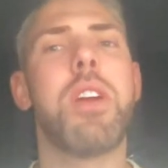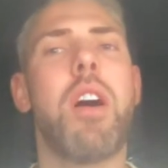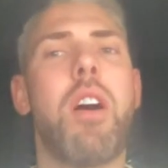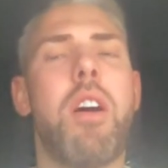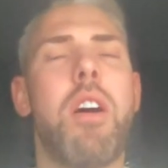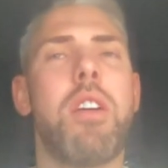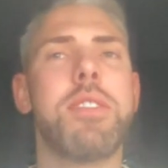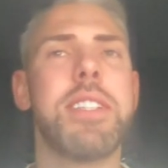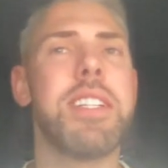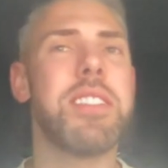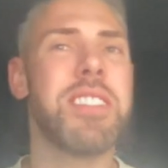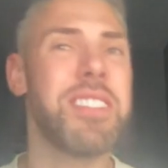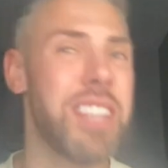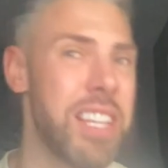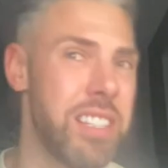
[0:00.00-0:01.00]
hard, and
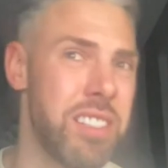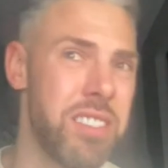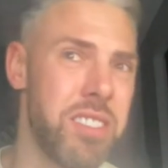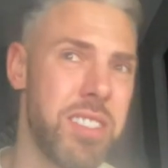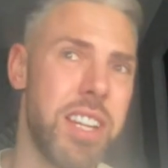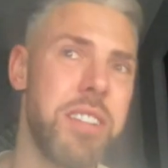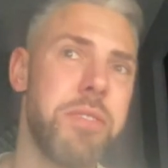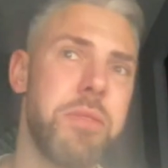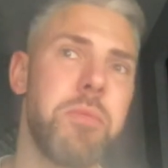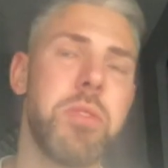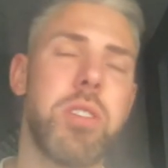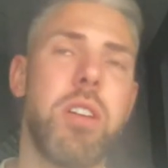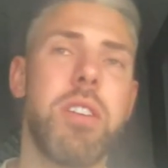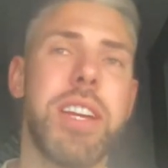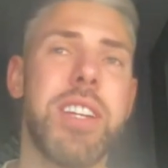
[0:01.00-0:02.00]
it's a decent save from
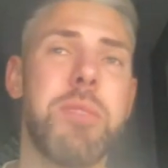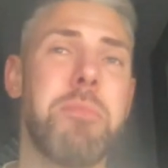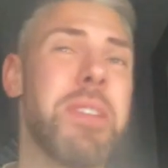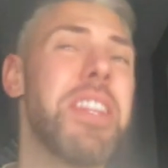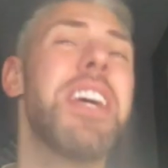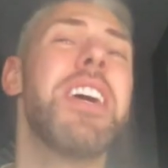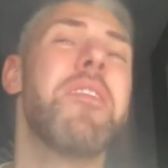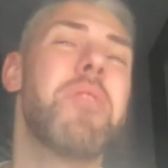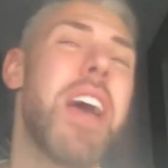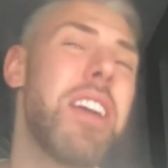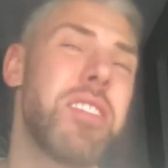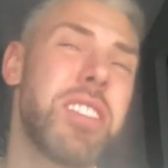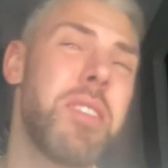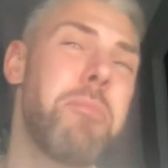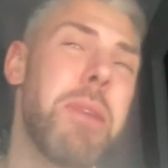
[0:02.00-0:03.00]
Sarkic. But
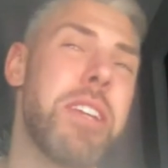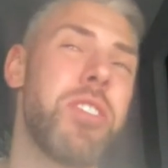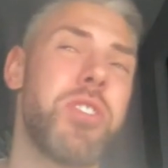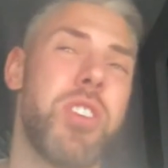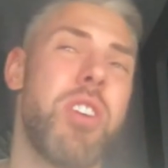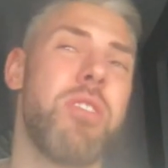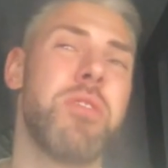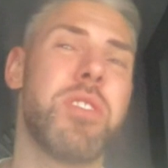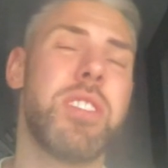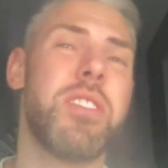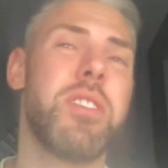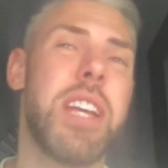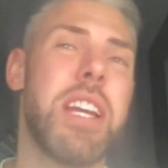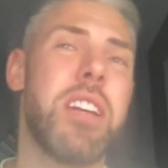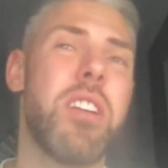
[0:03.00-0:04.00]
that's the best chance of the
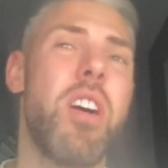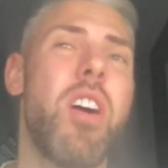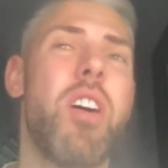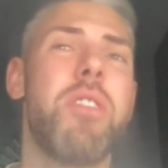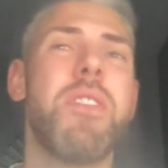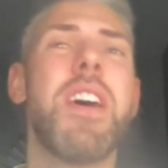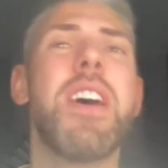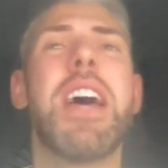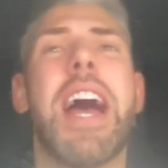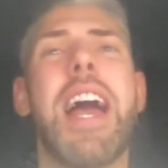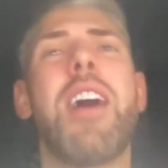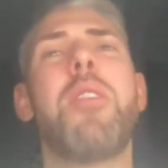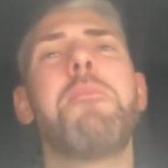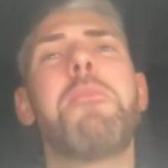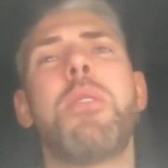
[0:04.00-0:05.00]
second half.
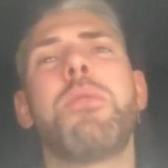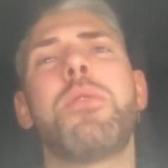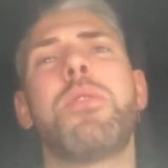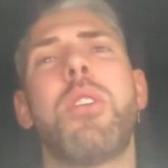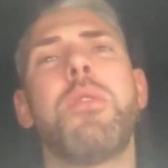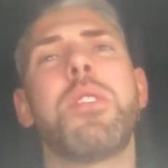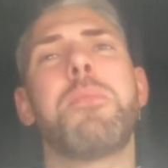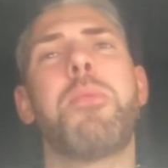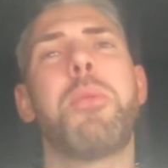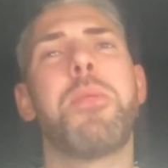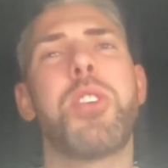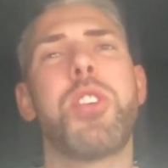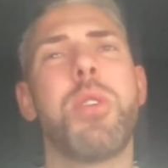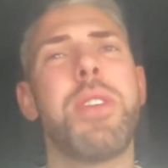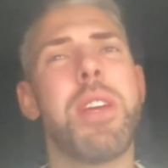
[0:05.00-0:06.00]
Our most noticeable
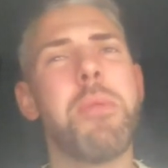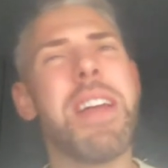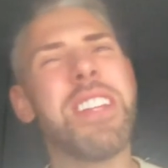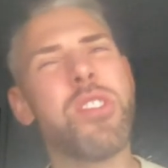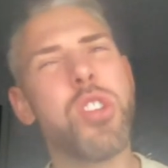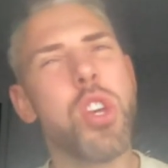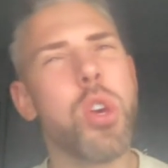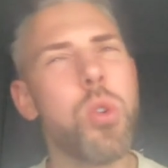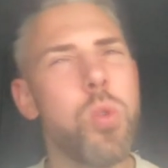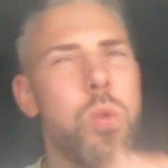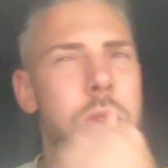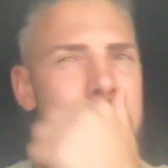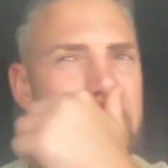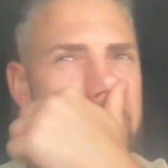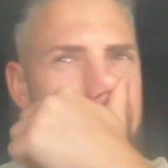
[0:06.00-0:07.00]
opportunity, we had two.
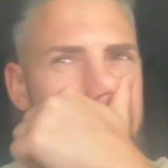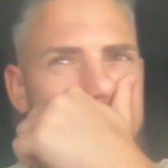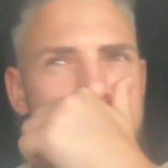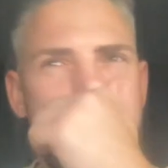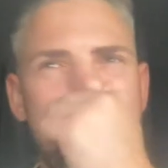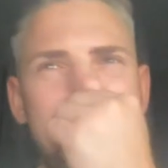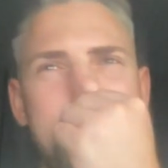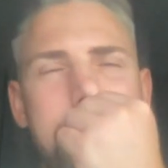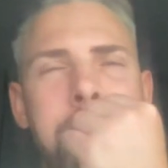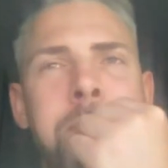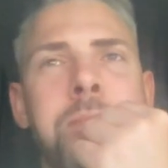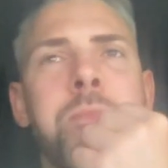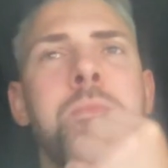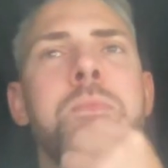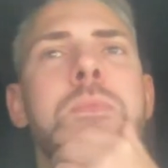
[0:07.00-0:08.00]

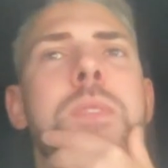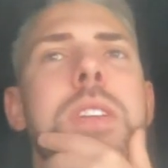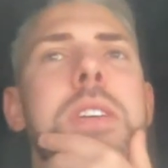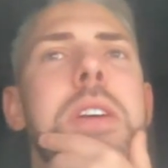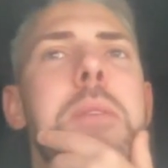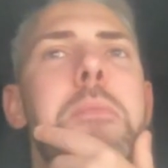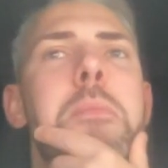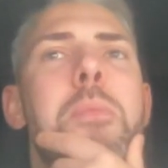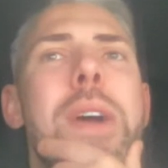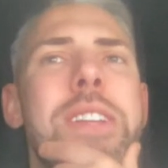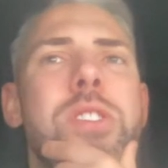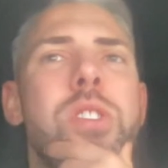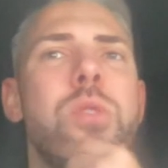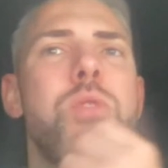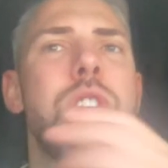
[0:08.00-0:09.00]
We had
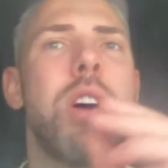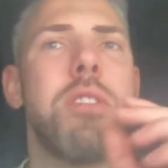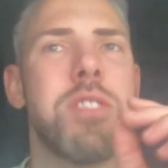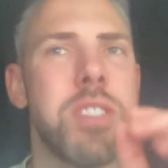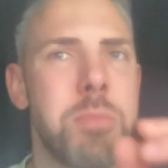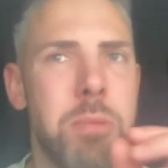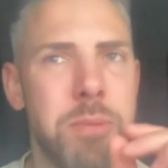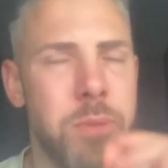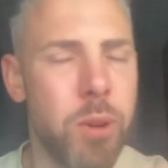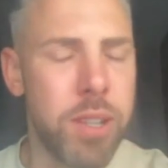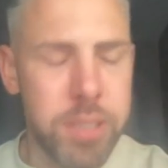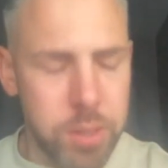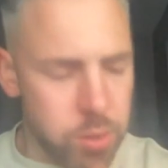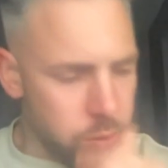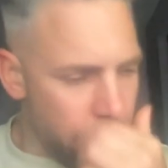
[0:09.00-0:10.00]
two chances. Before I
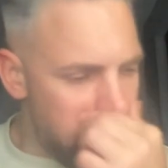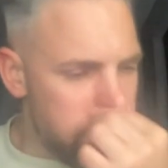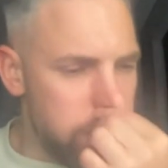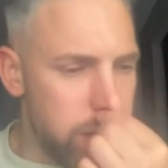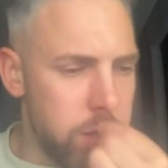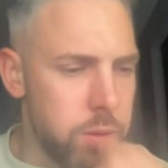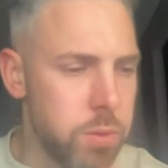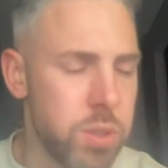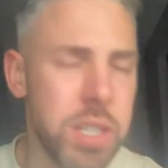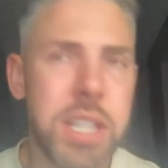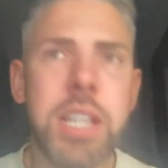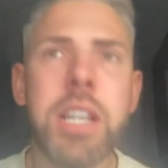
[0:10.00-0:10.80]
describe those,